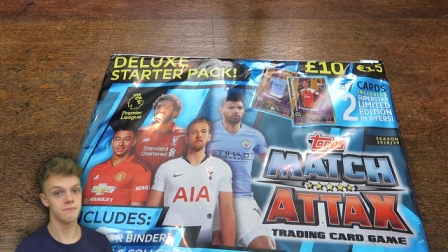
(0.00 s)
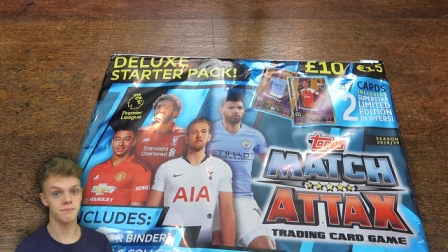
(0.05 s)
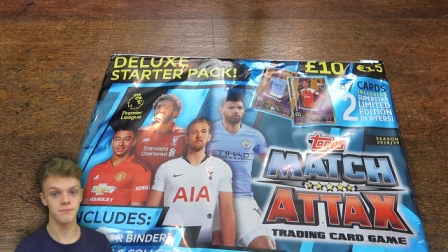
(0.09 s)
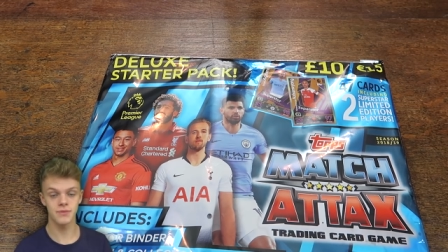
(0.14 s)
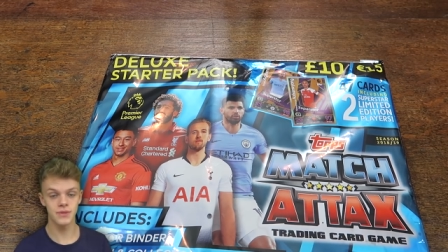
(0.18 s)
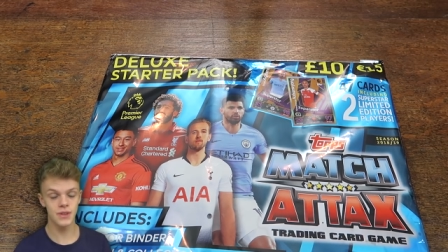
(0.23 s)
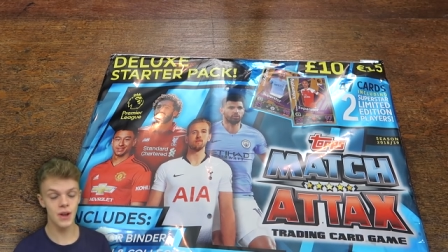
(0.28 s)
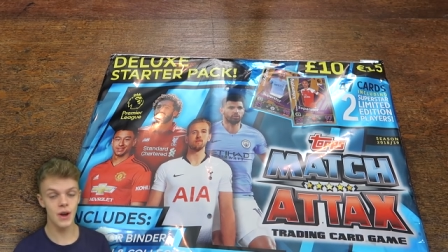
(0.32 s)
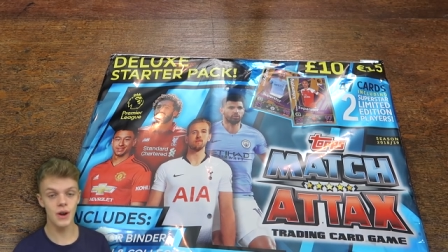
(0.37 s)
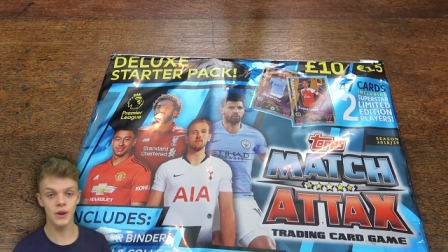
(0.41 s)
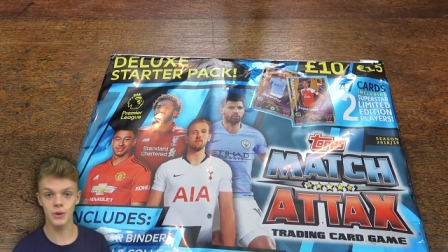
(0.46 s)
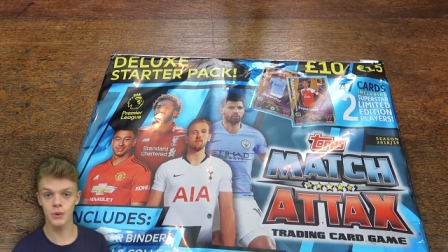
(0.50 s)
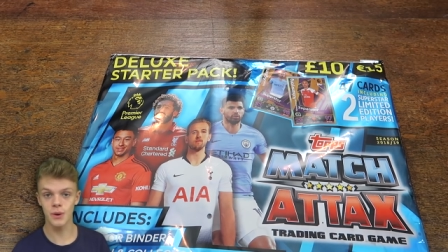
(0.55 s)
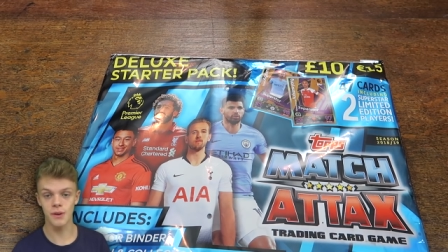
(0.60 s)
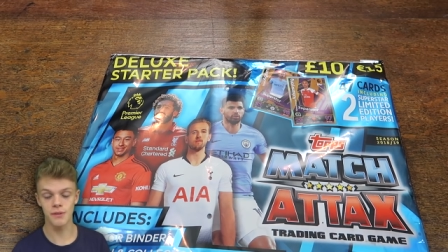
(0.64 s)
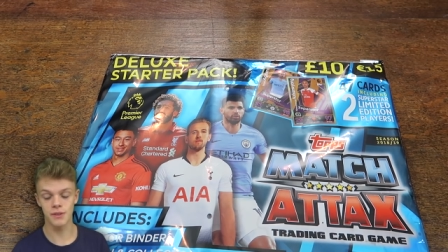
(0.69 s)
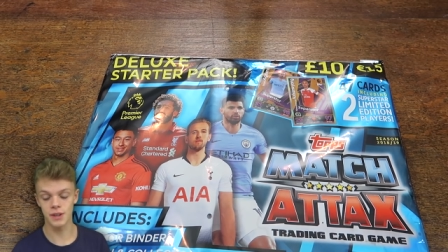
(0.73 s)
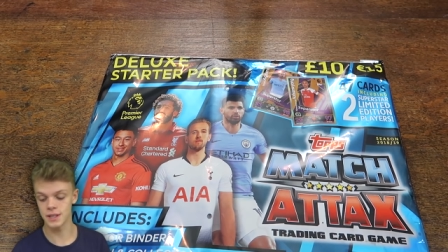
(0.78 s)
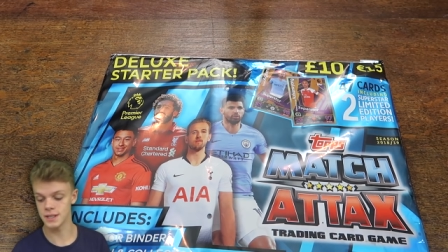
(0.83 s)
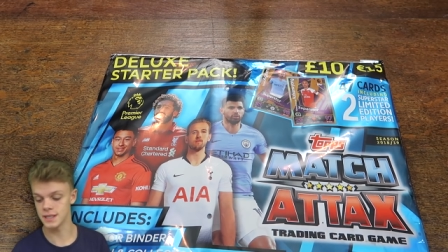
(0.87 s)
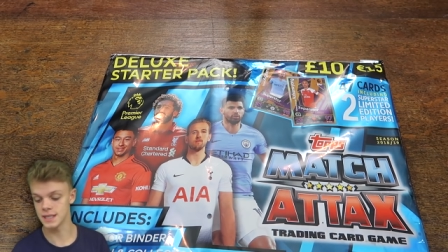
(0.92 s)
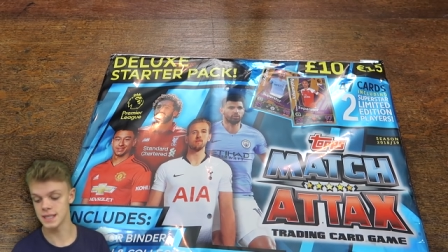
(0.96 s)
not
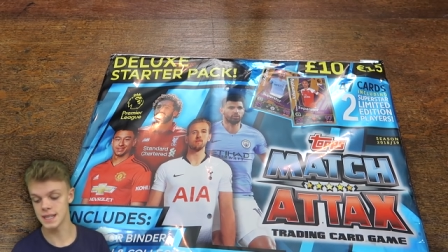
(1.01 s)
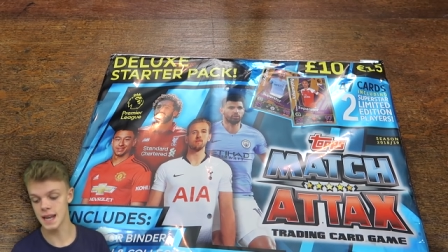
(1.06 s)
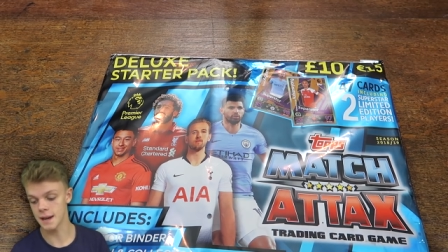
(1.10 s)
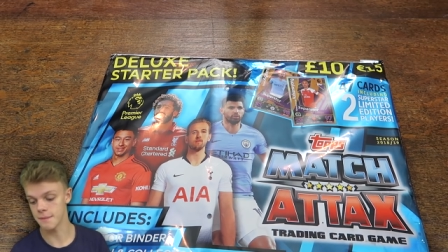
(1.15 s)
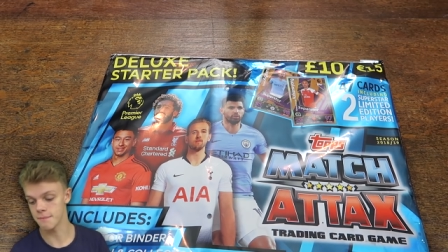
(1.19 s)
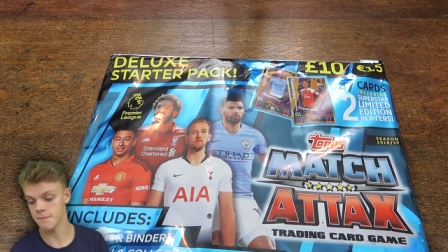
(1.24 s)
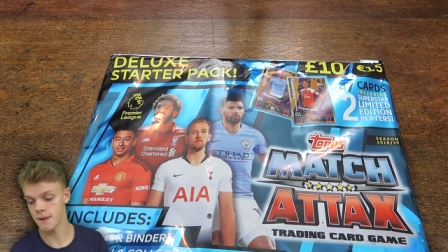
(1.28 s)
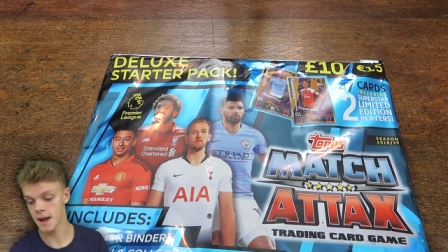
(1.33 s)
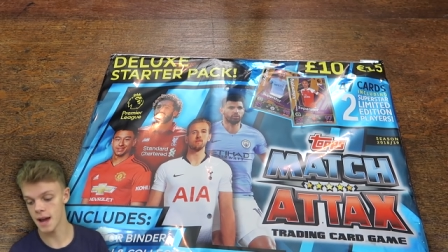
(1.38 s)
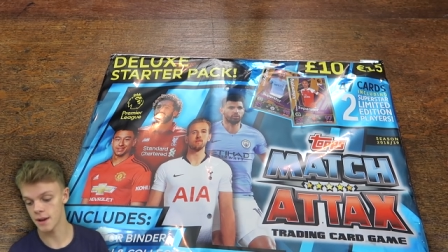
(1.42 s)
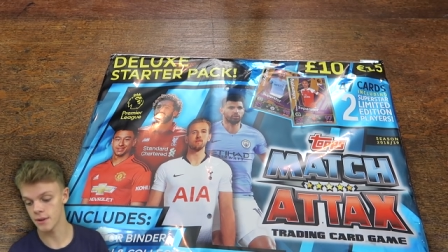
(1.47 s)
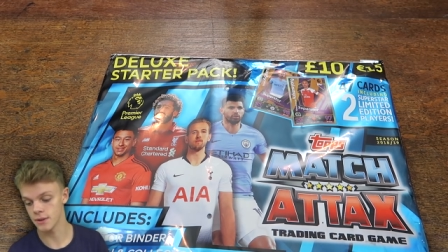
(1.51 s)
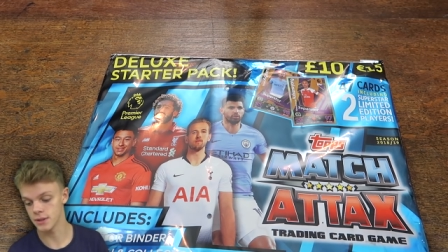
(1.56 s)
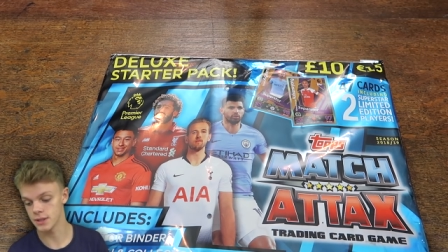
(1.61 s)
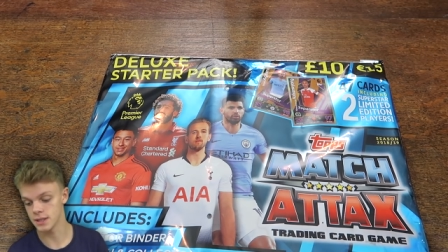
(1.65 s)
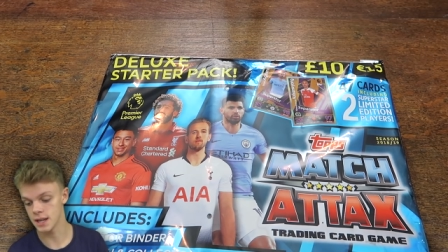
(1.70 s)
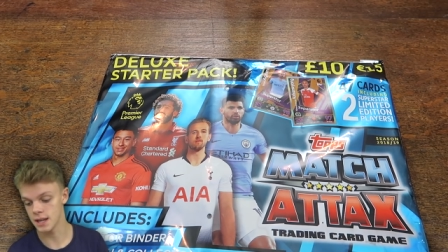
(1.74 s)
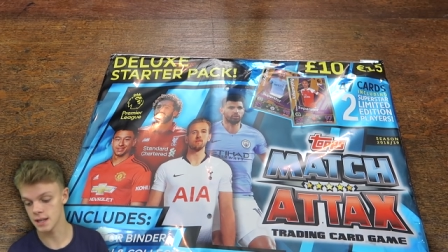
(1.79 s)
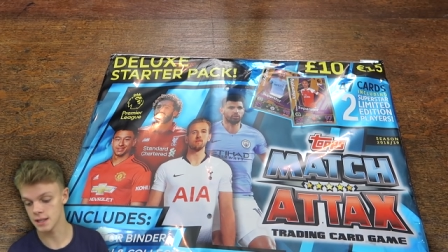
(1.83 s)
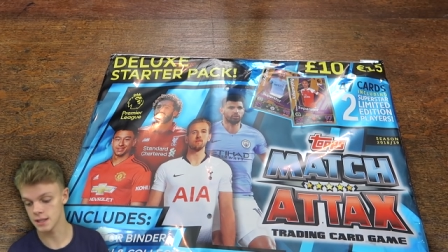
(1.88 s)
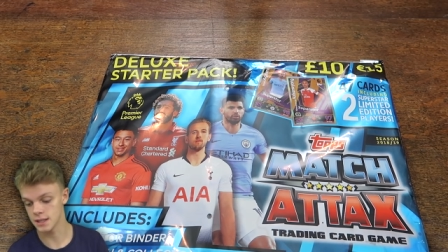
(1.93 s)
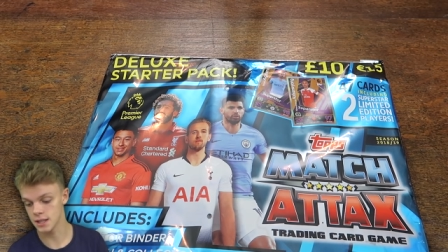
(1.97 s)
equivalent to
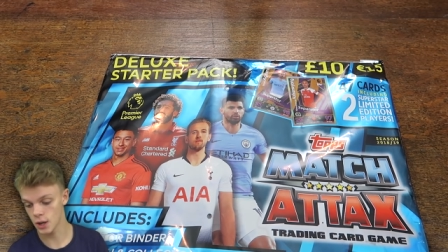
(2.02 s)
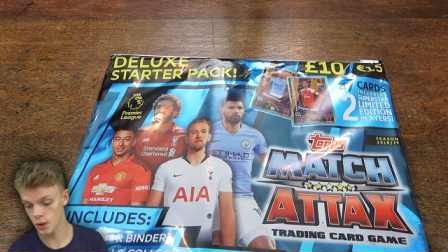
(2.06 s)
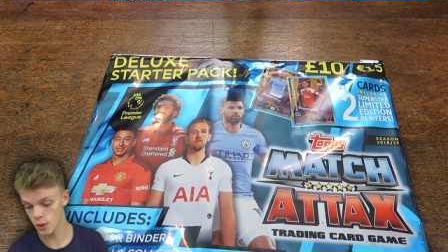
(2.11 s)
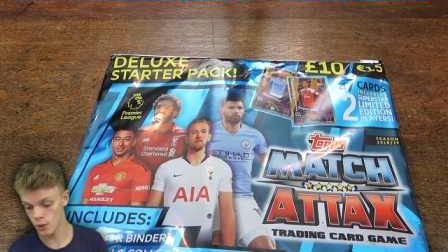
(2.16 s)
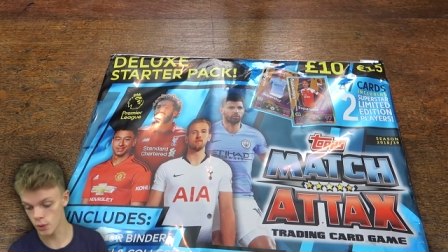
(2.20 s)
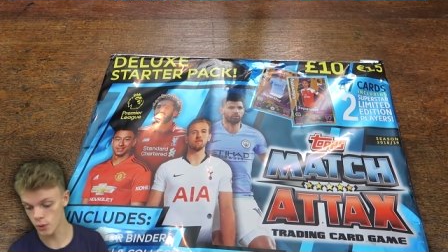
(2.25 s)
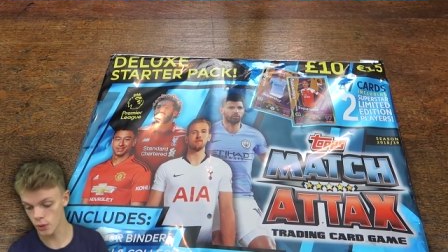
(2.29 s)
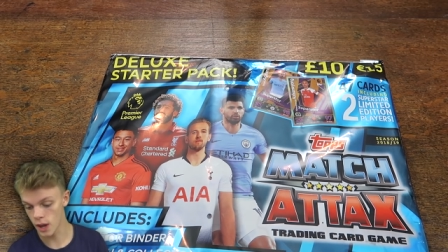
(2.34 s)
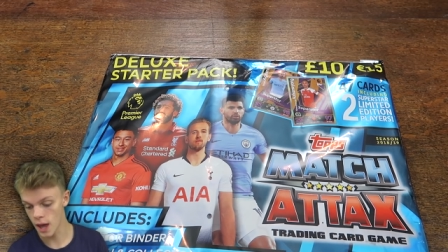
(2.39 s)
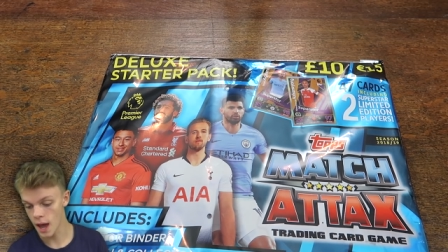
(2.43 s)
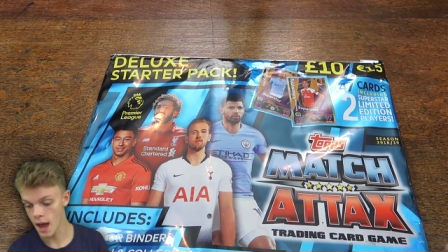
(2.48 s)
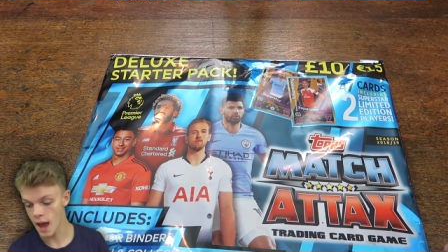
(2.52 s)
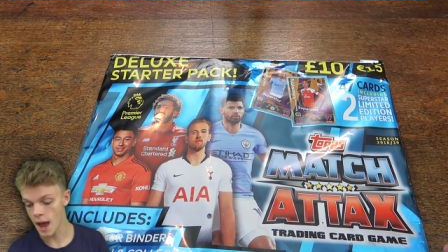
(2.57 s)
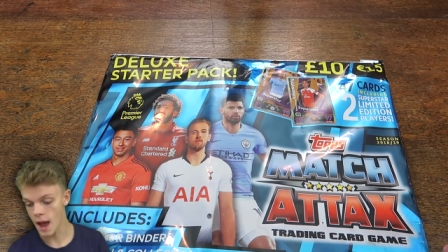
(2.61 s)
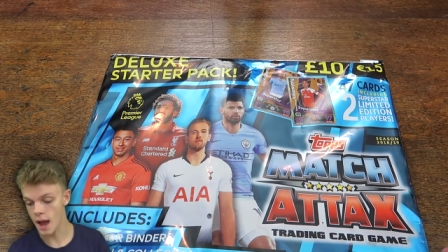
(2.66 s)
£10 at all.